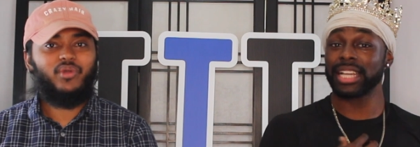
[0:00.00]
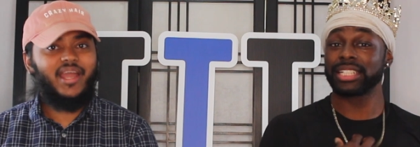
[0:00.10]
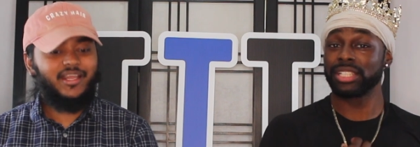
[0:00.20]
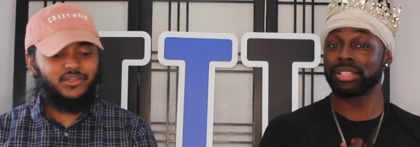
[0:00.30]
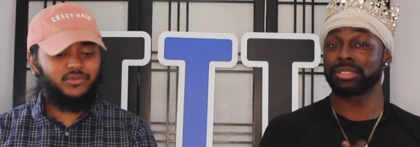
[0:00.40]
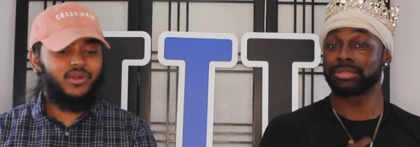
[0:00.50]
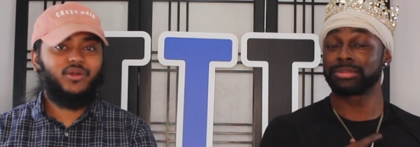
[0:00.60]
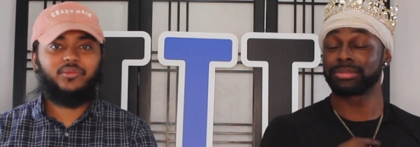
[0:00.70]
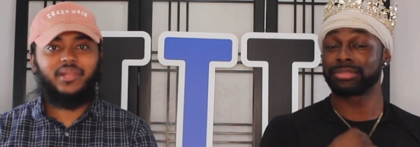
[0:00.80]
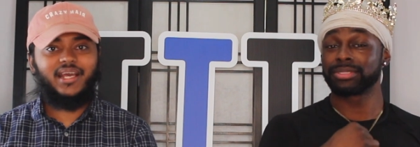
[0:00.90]
Speaker 1: Brand new
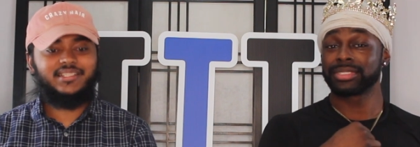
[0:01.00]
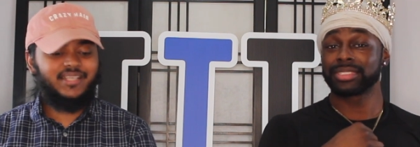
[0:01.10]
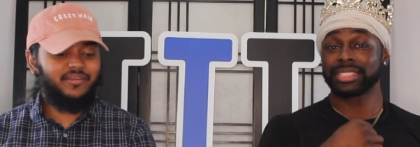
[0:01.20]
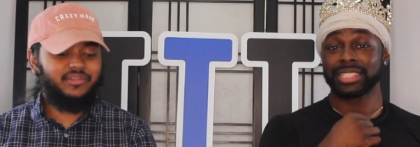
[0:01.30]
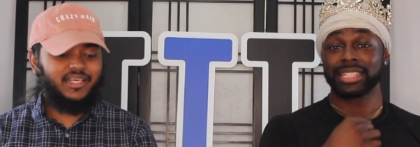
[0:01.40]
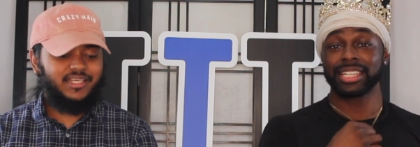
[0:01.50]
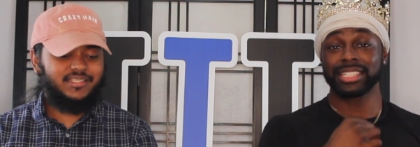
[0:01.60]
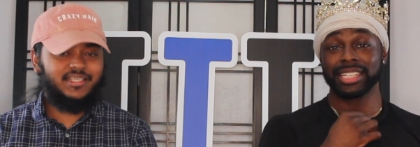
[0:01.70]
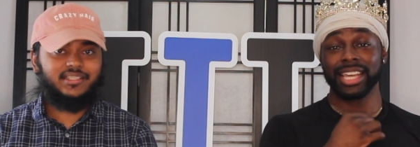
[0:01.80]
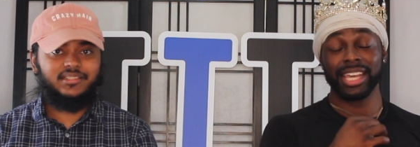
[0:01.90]
rollerblades and everything.
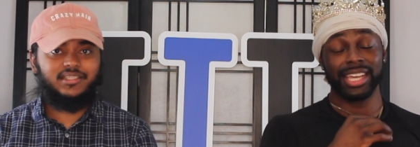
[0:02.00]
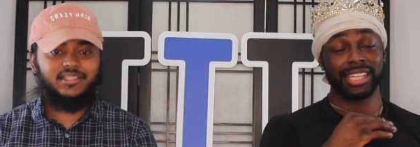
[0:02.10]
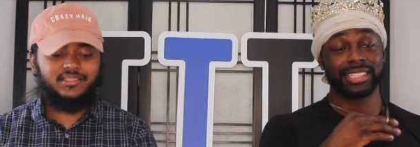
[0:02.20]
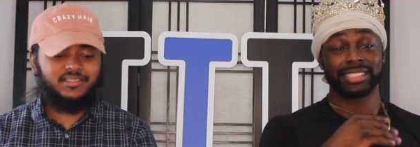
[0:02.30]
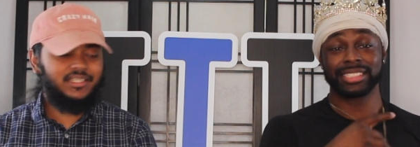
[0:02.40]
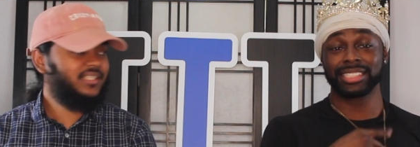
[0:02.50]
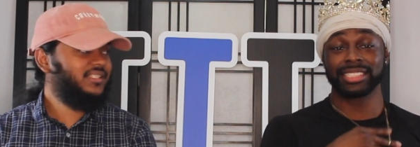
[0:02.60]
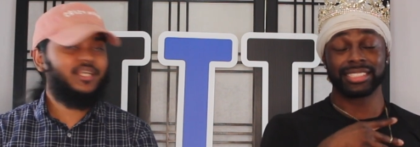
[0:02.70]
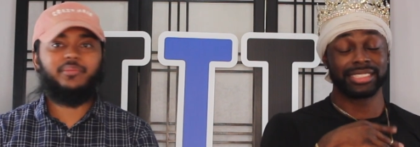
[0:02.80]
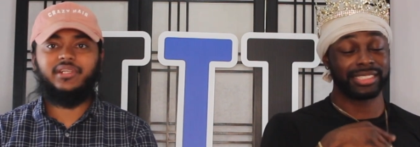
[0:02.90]
He's it. Yeah. He's knee
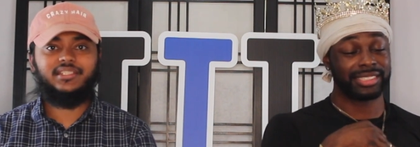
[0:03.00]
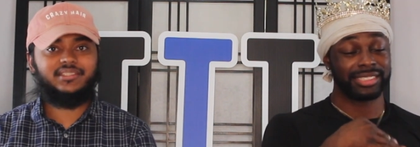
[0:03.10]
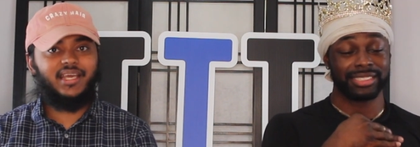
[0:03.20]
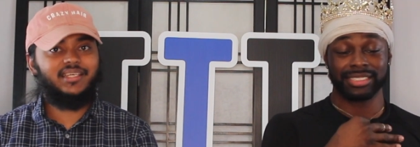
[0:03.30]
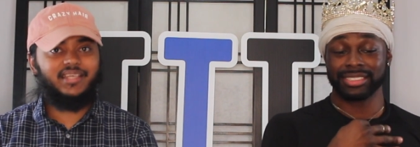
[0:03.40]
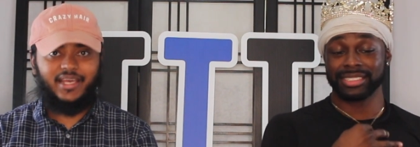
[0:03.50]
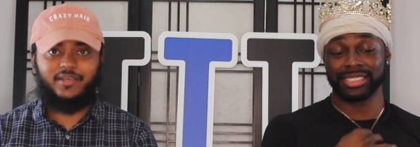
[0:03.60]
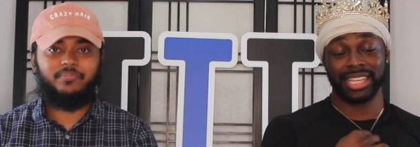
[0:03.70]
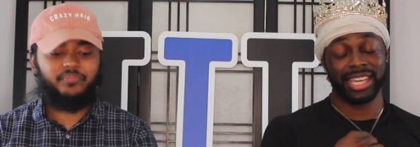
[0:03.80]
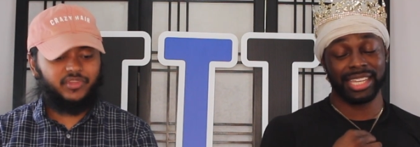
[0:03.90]
deep in the skate
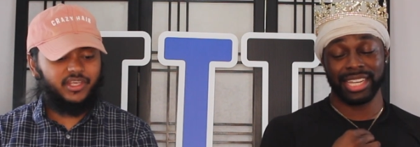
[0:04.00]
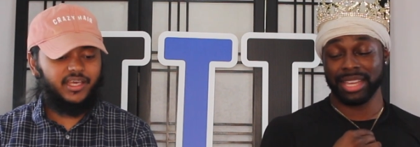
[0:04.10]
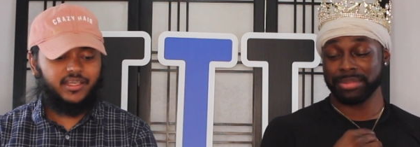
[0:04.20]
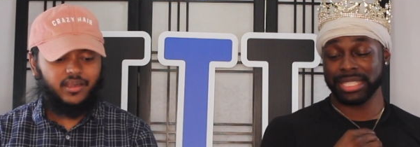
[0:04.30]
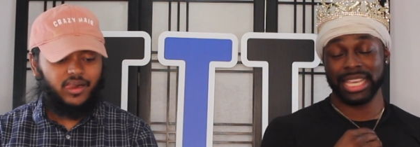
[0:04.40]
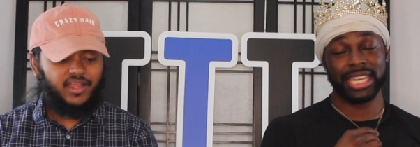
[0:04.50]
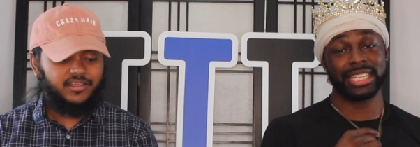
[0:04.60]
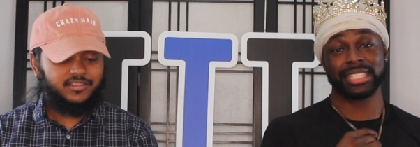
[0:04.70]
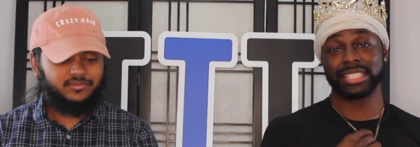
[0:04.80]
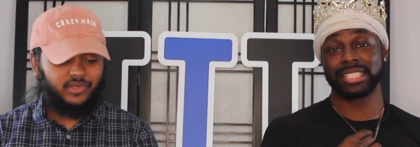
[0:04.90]
game. Yeah, they okay?
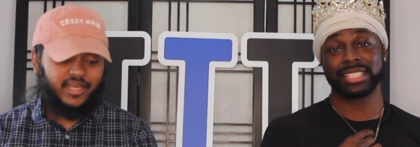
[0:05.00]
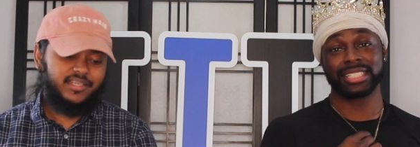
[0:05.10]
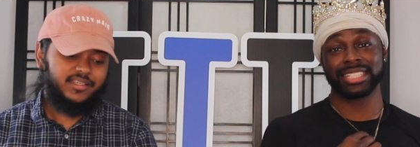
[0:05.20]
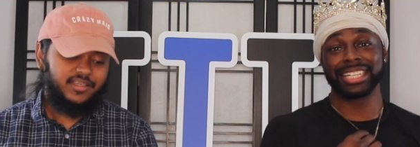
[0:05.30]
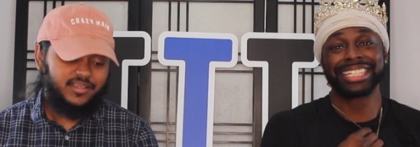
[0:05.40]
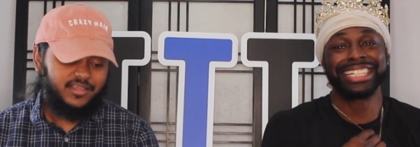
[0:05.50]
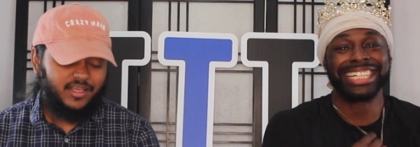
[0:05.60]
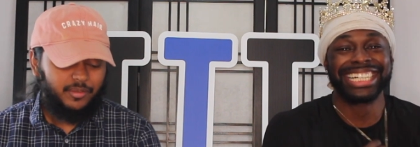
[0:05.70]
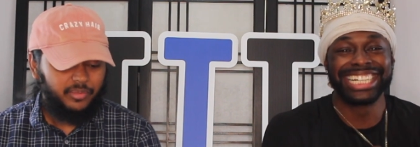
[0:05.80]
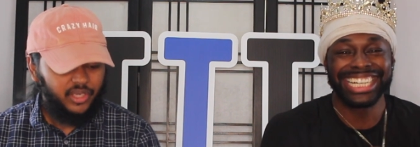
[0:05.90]
upstairs. Right.
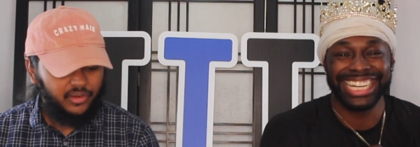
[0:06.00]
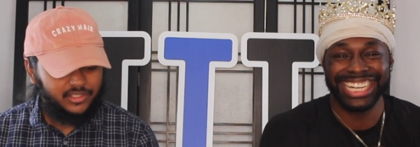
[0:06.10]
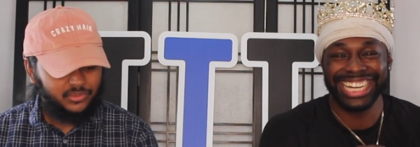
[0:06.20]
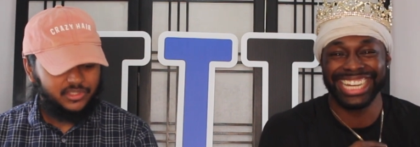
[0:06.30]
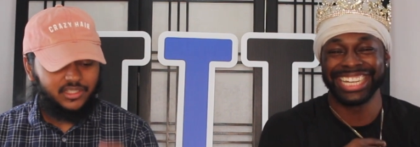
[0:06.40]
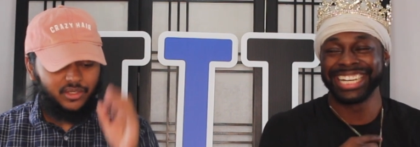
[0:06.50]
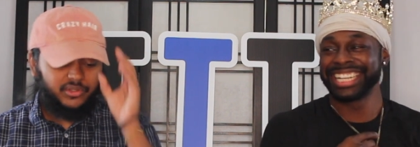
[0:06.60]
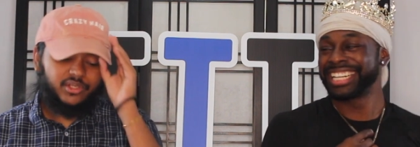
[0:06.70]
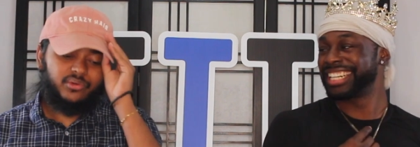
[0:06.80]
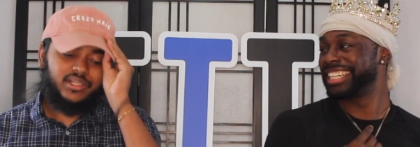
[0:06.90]
But this is a little
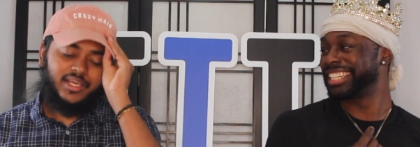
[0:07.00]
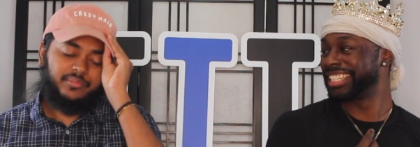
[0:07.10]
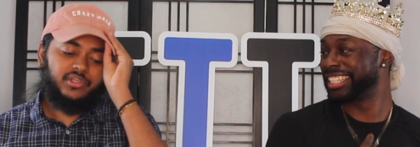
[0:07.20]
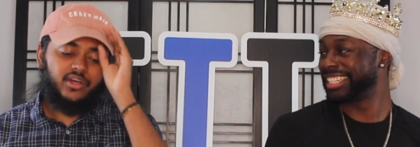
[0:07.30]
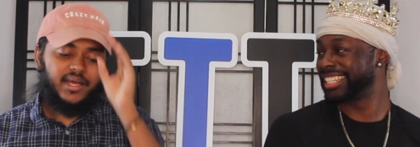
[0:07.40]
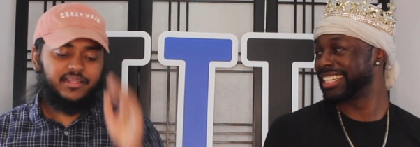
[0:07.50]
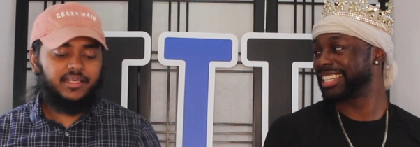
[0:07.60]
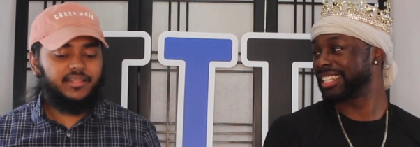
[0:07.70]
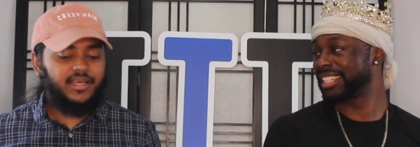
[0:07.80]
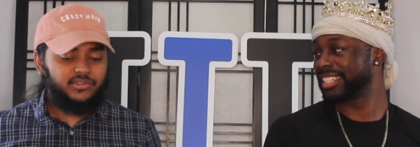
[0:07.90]
cute clip. You know, I
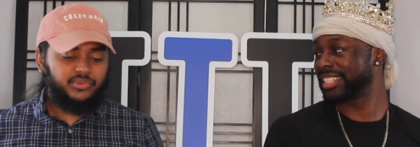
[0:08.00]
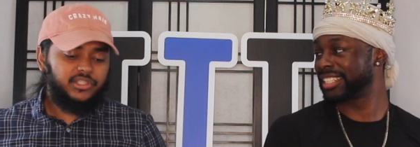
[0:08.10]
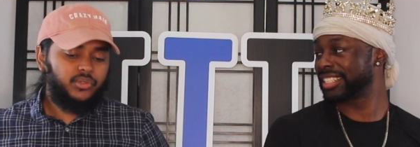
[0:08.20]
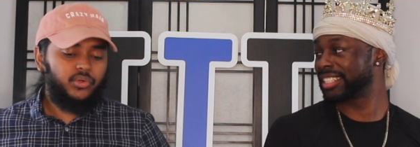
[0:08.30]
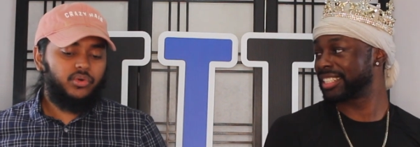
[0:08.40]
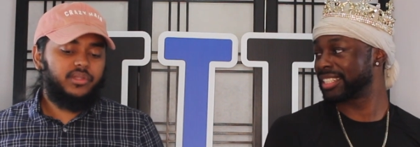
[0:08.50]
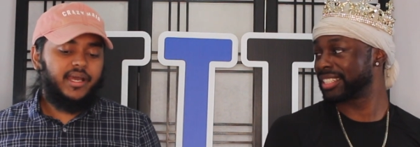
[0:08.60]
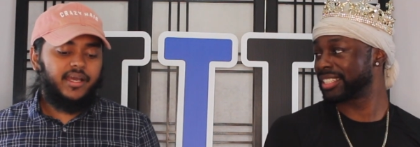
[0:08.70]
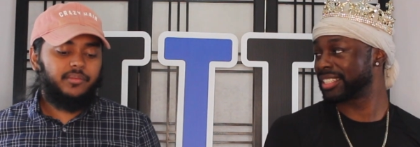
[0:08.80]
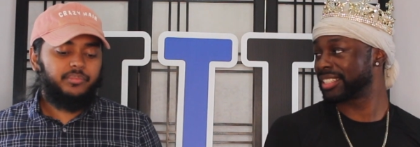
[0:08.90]
think that it's really cool
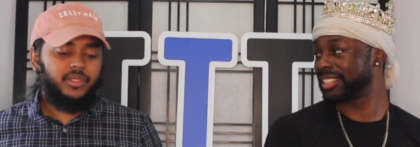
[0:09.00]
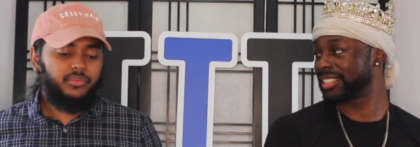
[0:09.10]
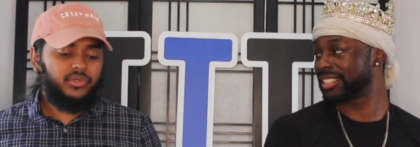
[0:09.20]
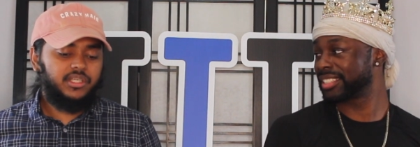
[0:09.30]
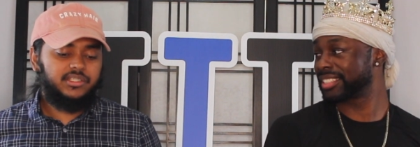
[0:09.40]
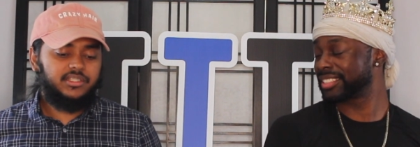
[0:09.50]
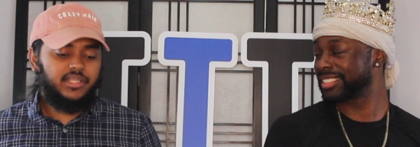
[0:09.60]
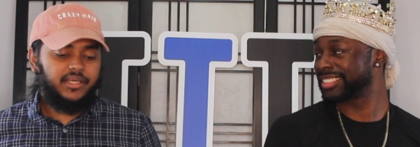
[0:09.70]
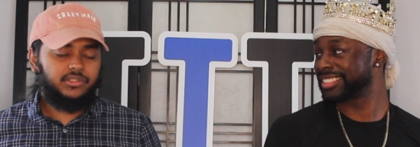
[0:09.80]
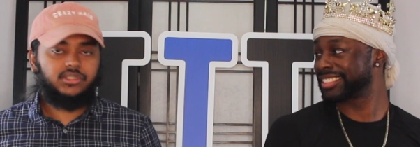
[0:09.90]
that people can just
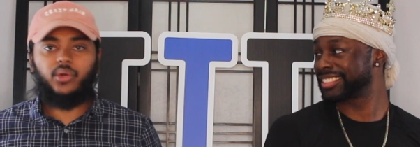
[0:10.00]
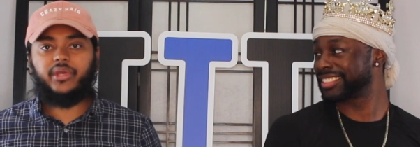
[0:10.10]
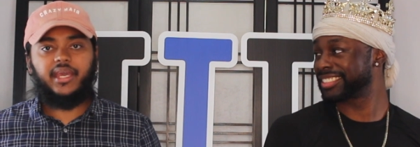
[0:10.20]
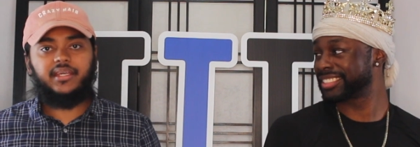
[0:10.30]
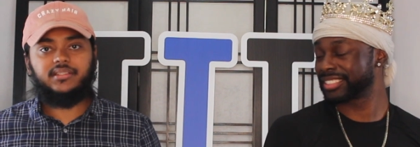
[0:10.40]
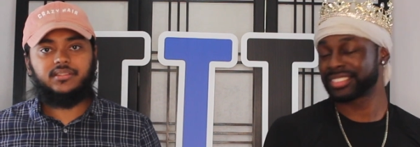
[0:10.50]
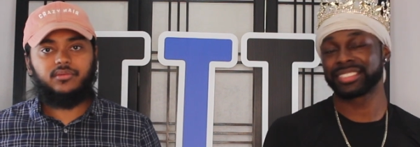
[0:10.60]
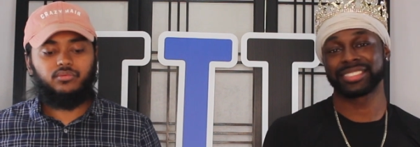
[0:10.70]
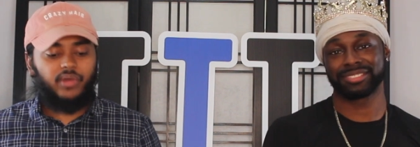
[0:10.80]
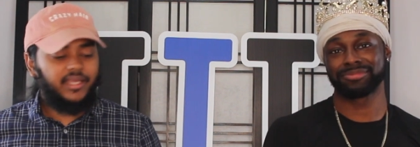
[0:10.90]
like showcase
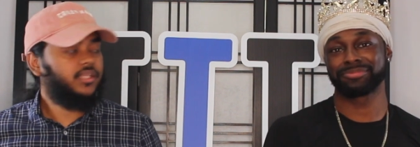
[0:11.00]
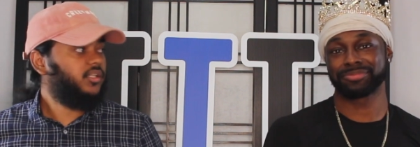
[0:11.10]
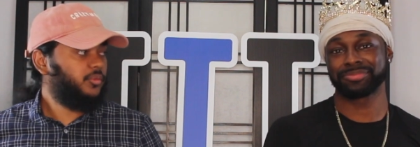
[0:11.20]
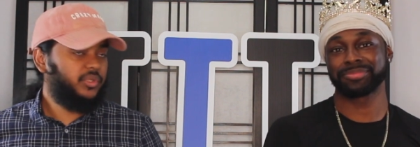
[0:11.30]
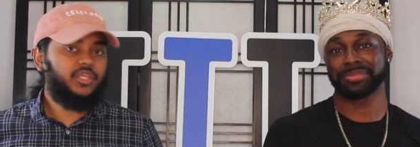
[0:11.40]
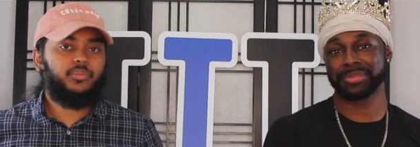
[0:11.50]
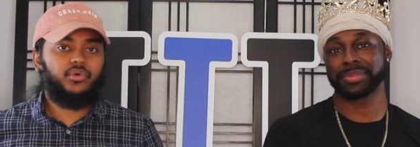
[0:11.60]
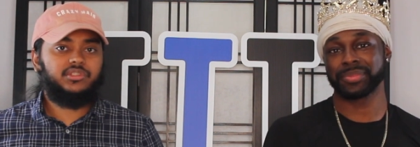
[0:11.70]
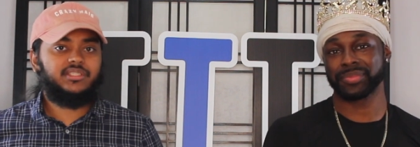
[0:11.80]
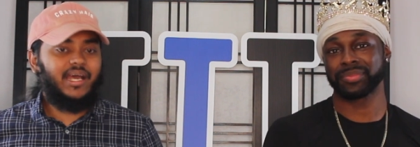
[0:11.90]
regular
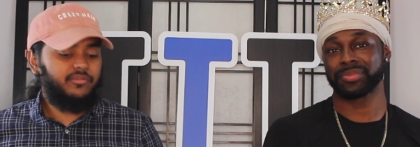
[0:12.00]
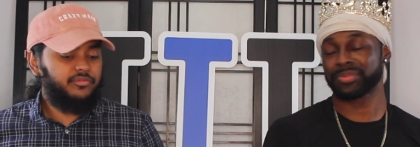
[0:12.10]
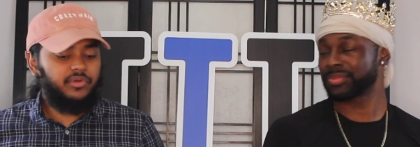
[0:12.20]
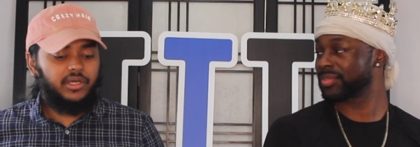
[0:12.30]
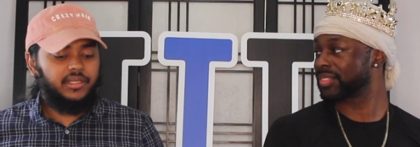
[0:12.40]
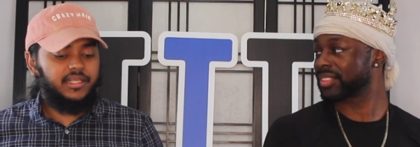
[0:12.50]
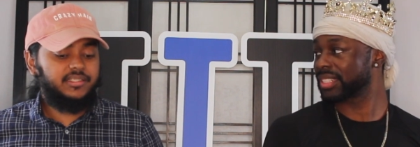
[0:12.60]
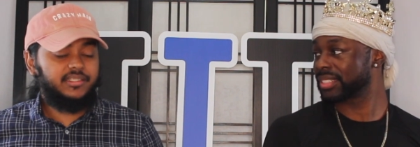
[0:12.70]
people just having fun and